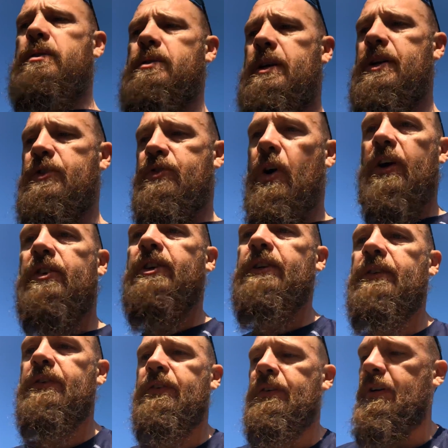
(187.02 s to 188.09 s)

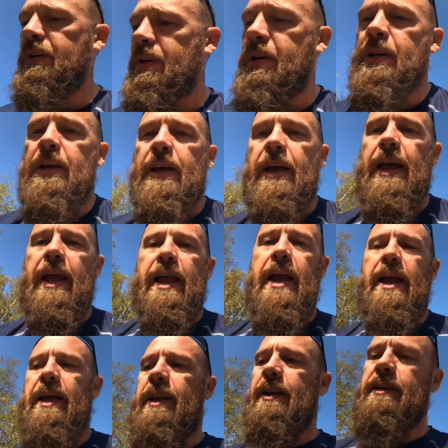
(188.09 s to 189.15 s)
instructions,
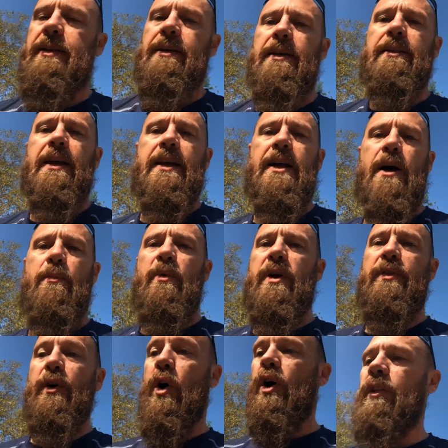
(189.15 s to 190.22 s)
and they come
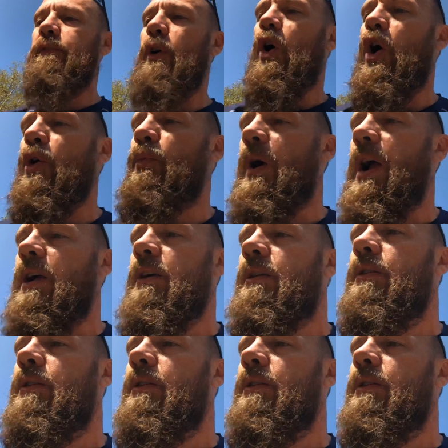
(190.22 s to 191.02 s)
with all of the hardware,